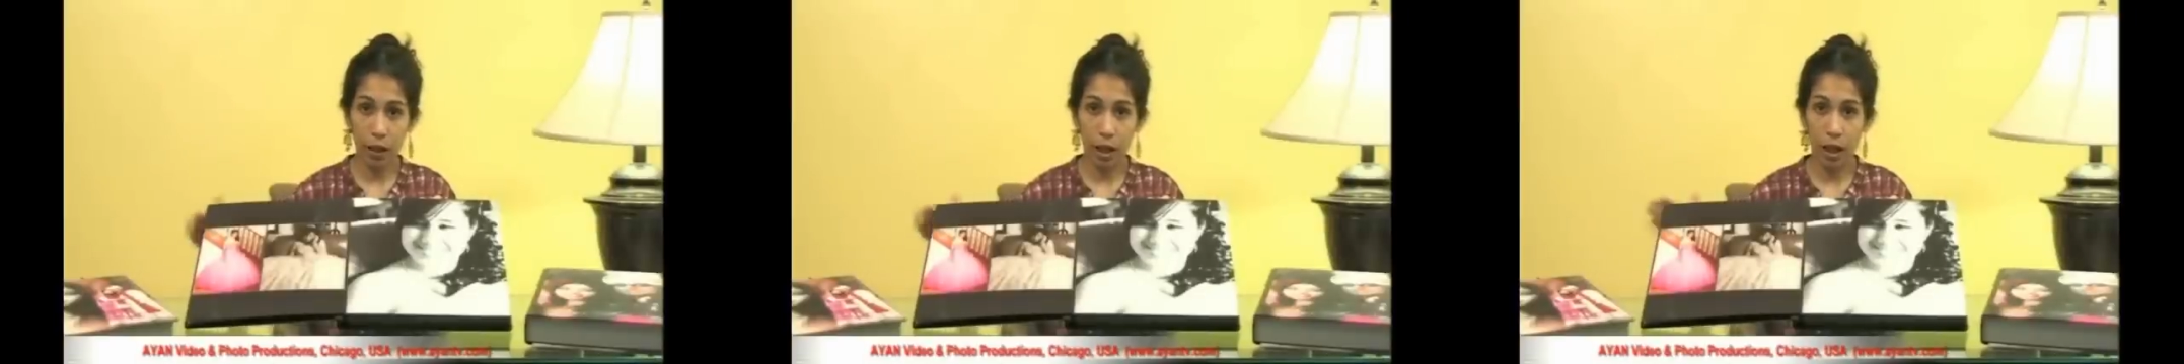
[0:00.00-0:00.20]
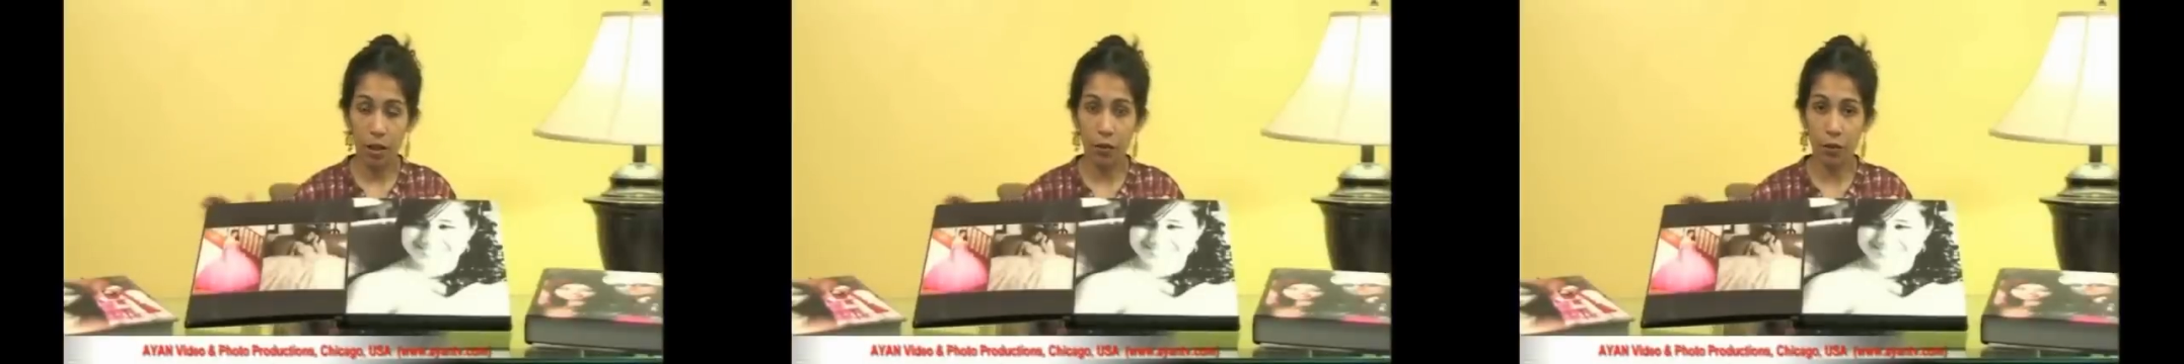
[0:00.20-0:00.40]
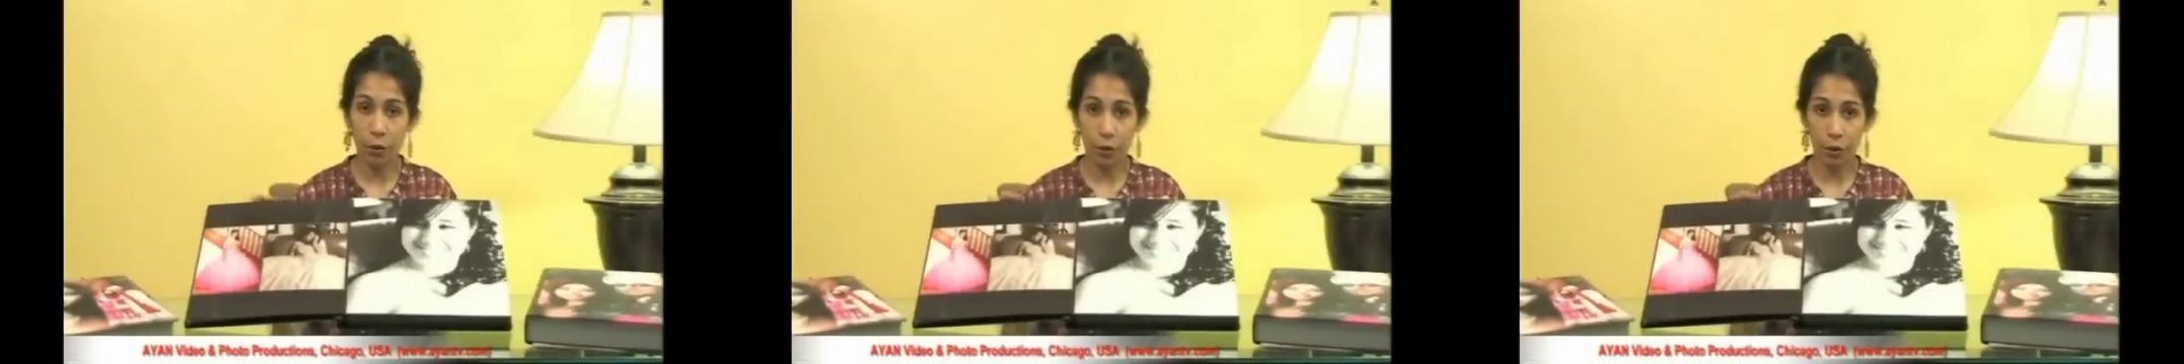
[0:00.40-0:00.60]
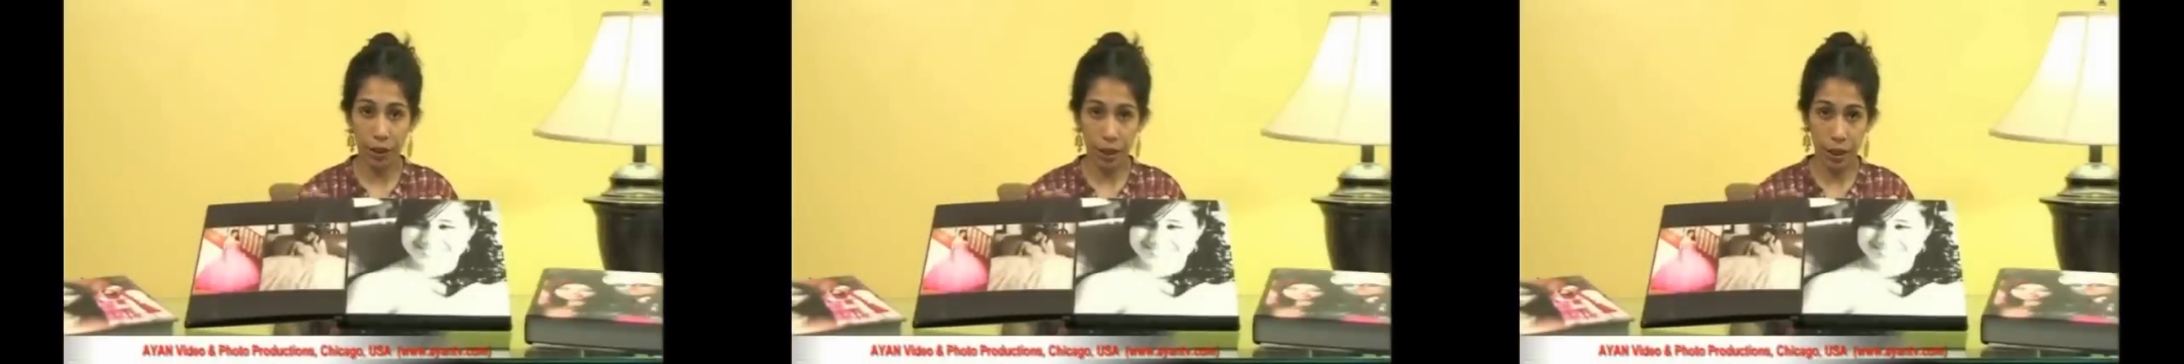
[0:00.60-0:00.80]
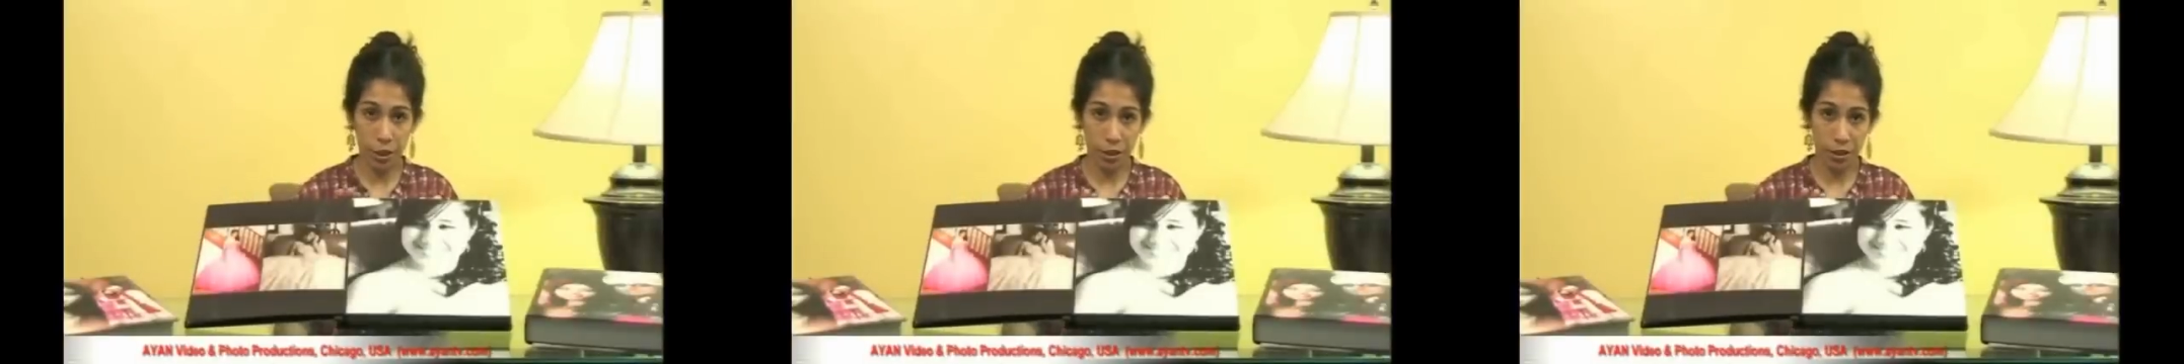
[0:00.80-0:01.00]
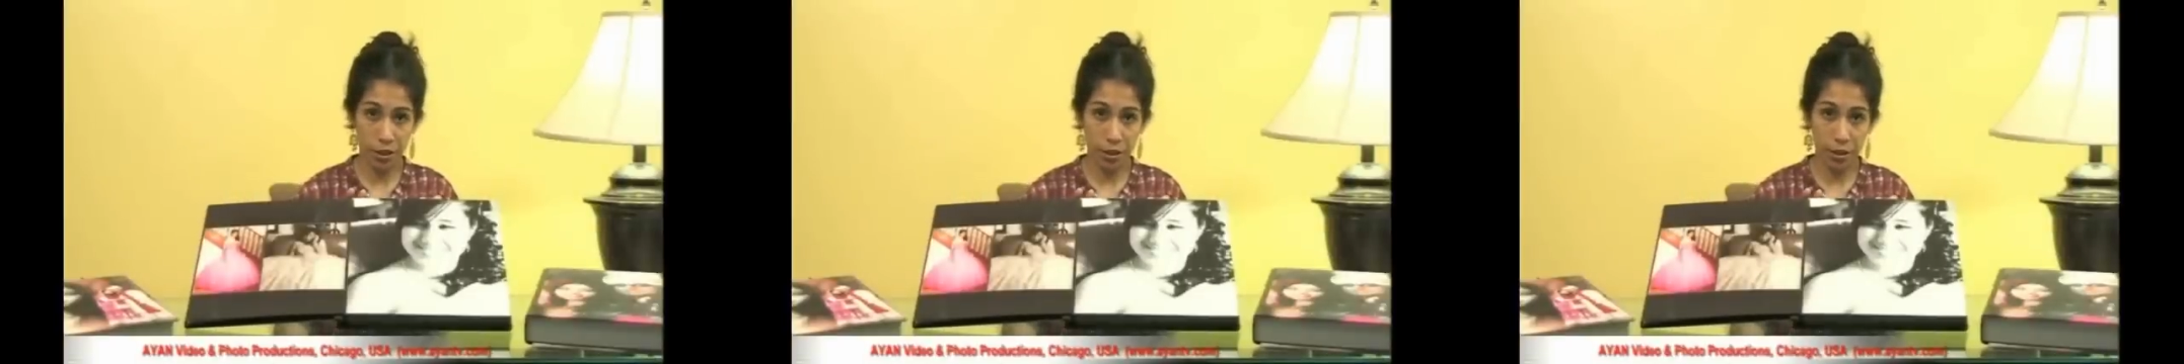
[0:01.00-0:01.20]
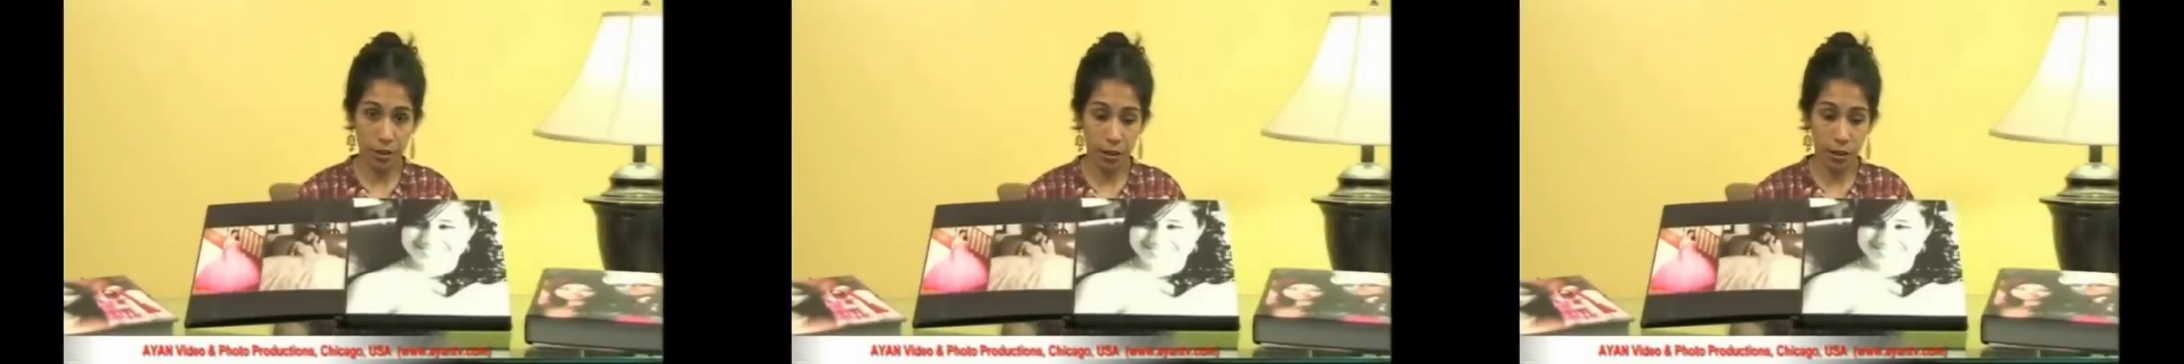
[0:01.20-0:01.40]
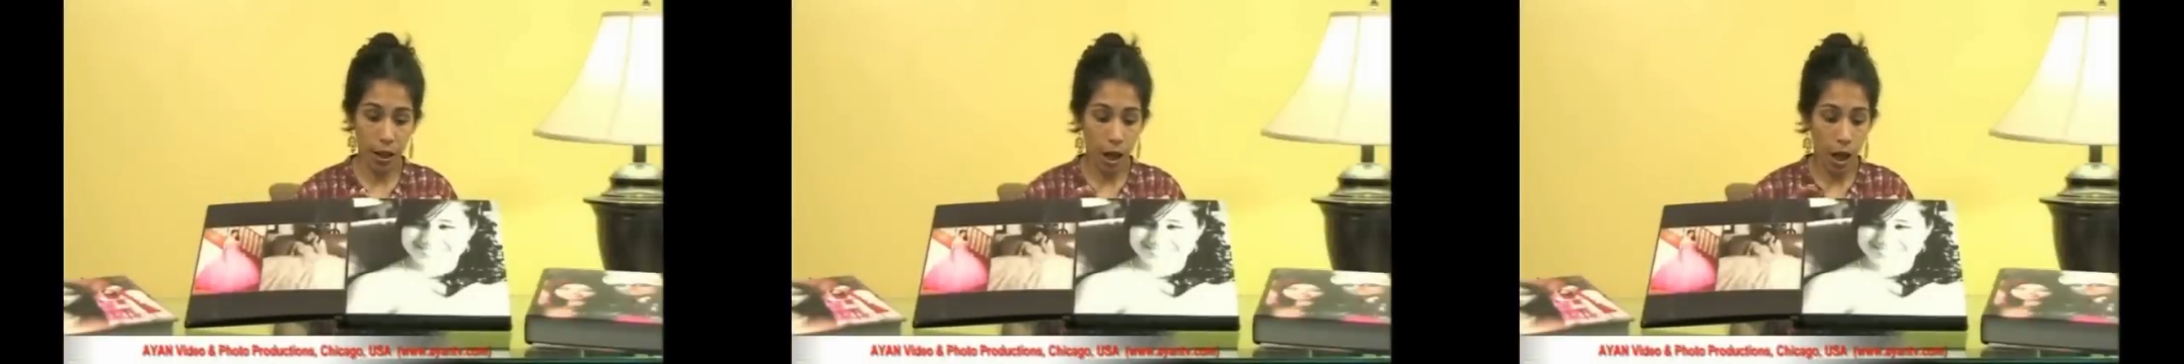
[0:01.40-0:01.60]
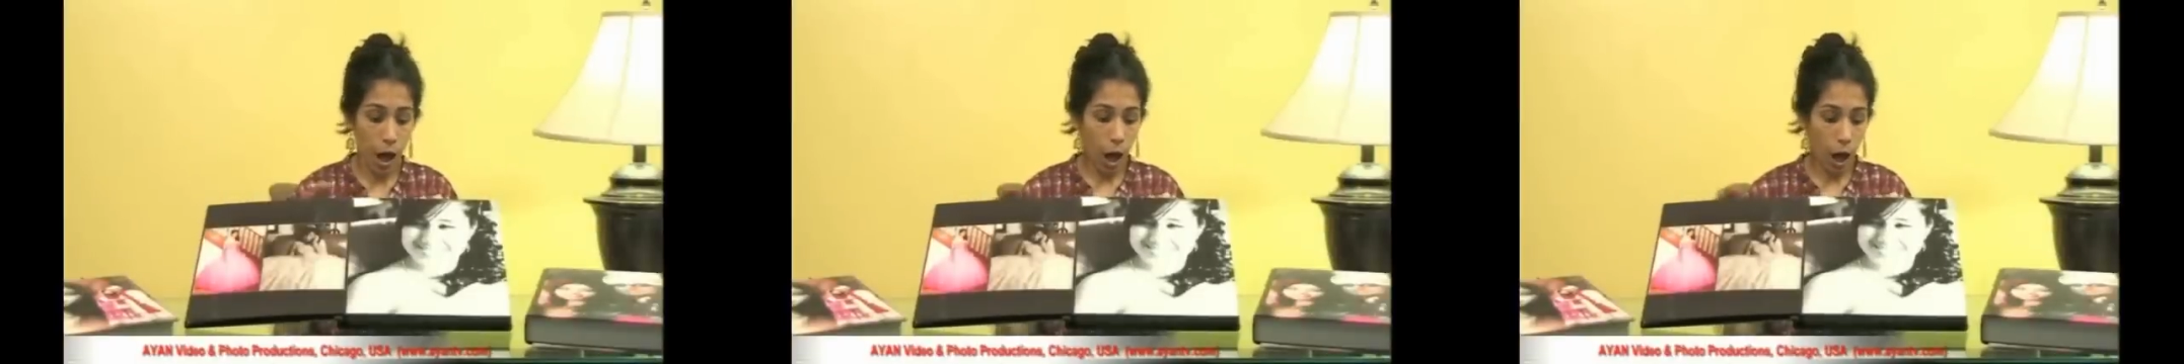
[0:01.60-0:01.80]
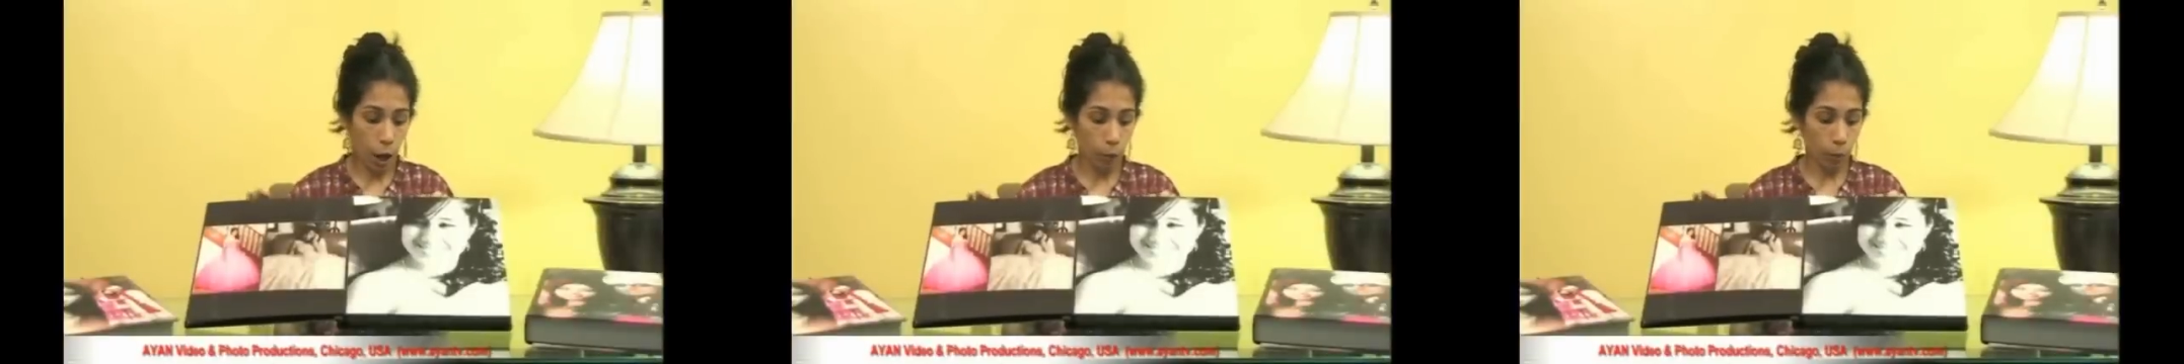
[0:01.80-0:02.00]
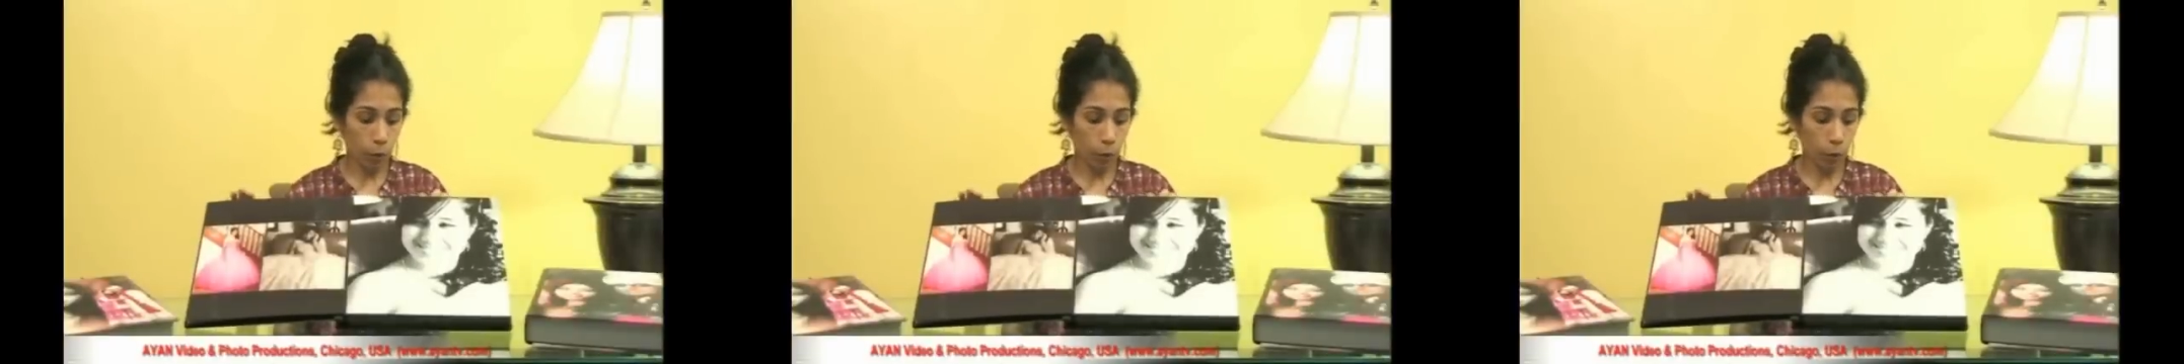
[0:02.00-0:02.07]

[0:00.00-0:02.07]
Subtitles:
and 30 inches. Our